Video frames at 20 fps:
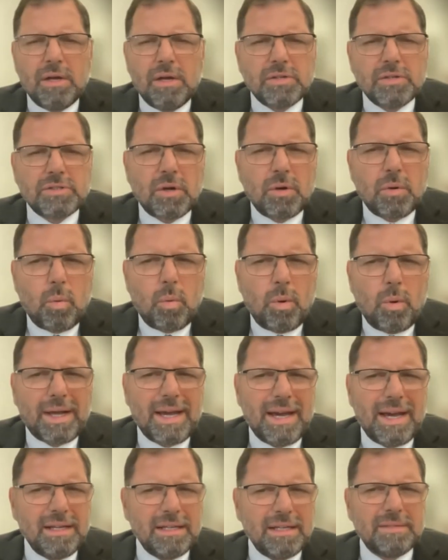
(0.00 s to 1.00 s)
So, what
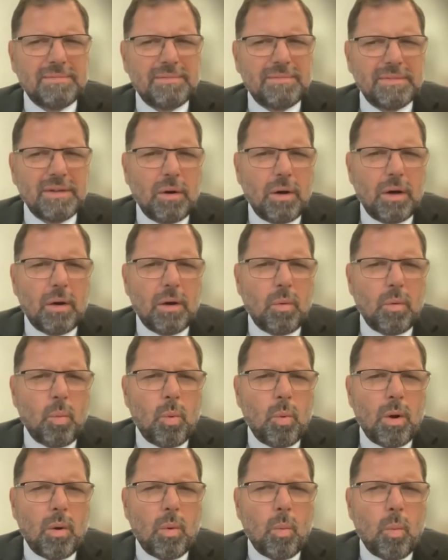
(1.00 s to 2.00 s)
kind of uh,
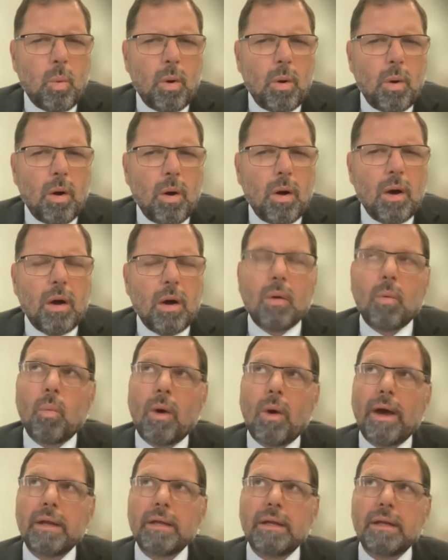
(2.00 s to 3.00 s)

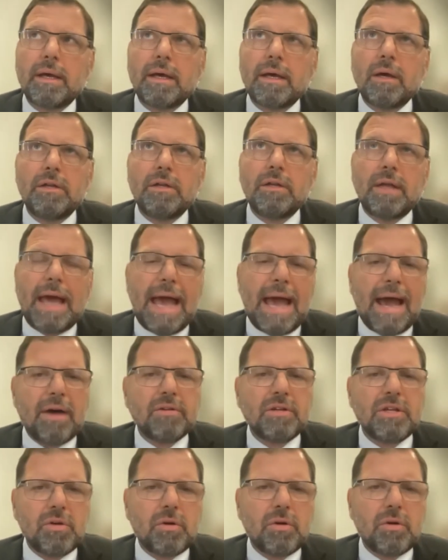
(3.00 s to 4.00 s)
what
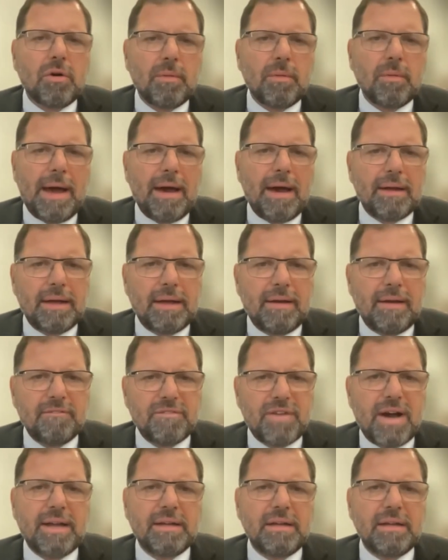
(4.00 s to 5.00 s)
how do you go about
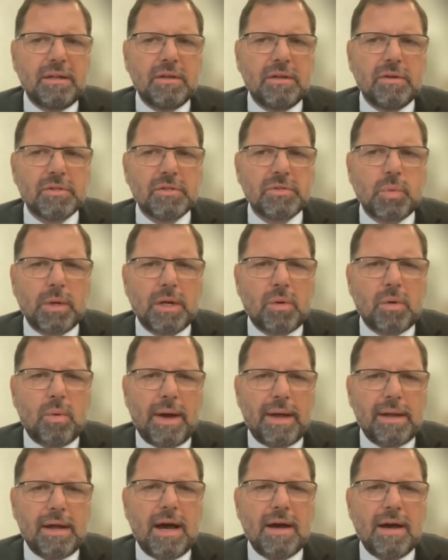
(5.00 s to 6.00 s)
finding those when
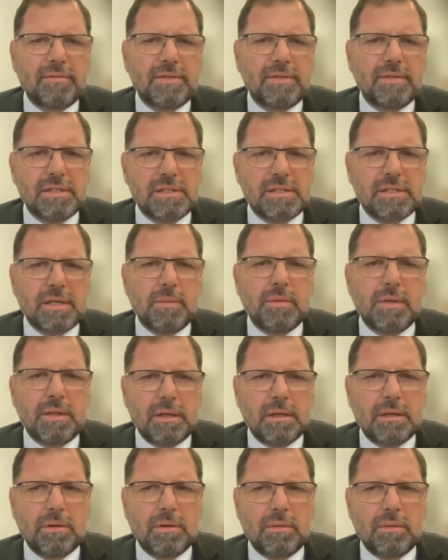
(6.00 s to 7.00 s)
quite often some of
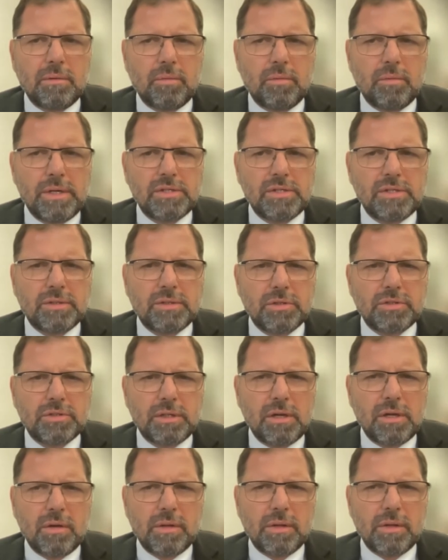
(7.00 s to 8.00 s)
the research
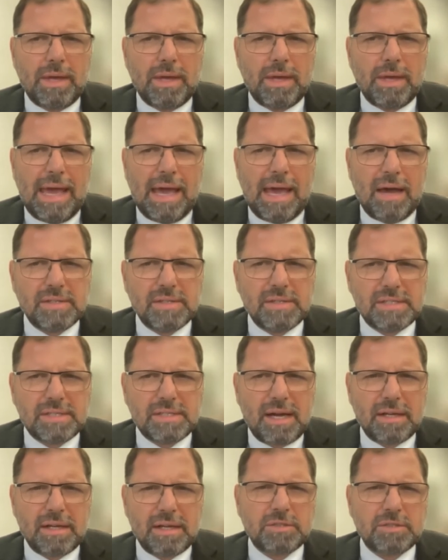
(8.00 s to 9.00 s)
and all that we have, it's
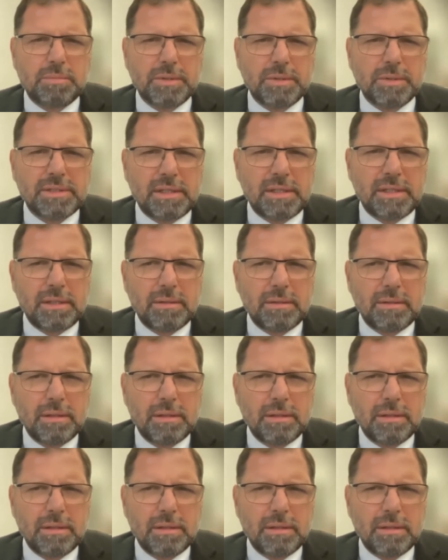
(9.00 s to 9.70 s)
not explicit?